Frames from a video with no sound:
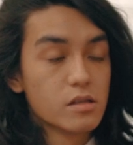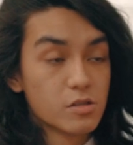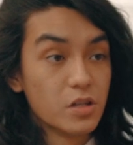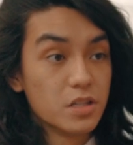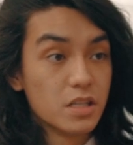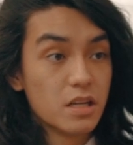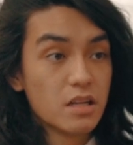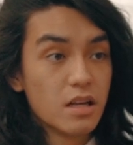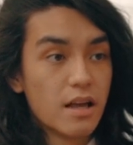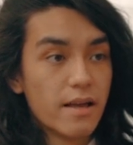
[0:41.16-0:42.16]

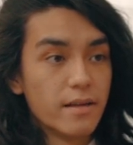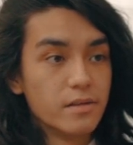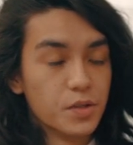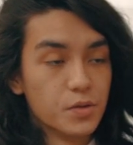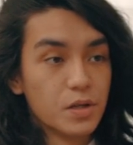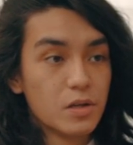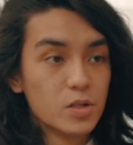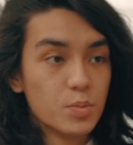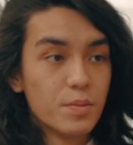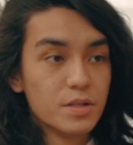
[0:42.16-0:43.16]
electricity and
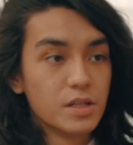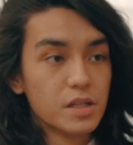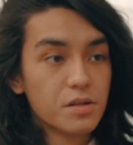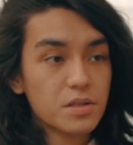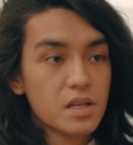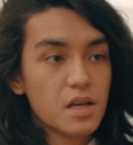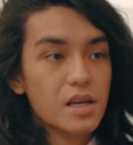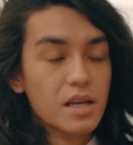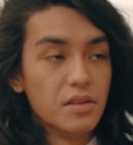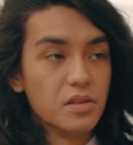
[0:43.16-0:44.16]
reusable materials,
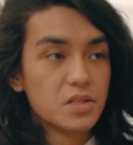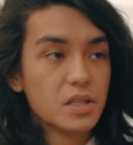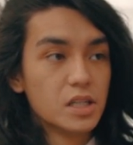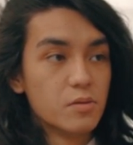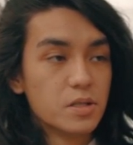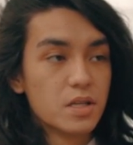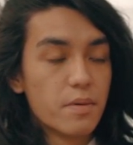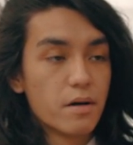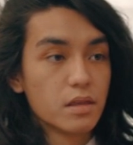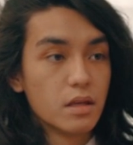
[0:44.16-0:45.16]
and this year it was
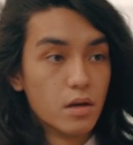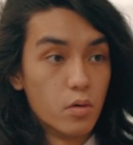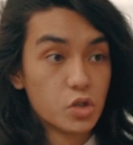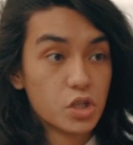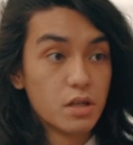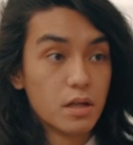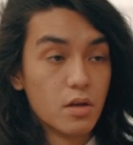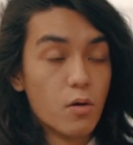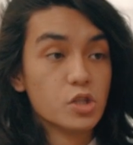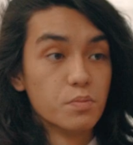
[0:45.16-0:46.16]
about the ocean
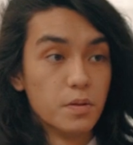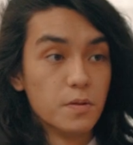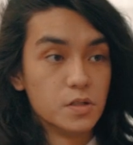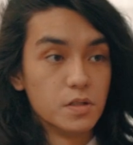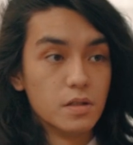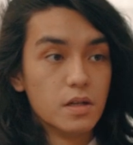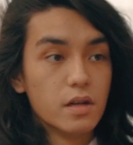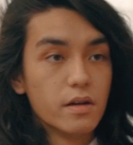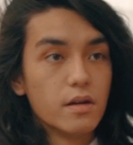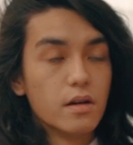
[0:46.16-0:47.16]
and ocean pollution.
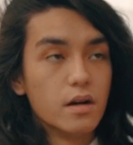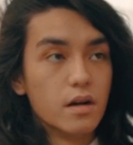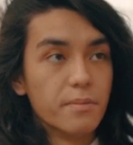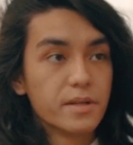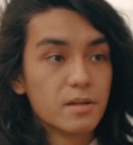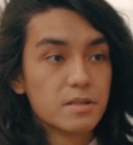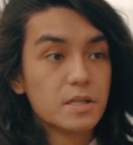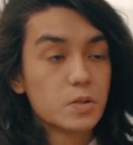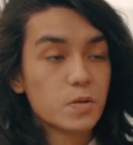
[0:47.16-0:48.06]
Because this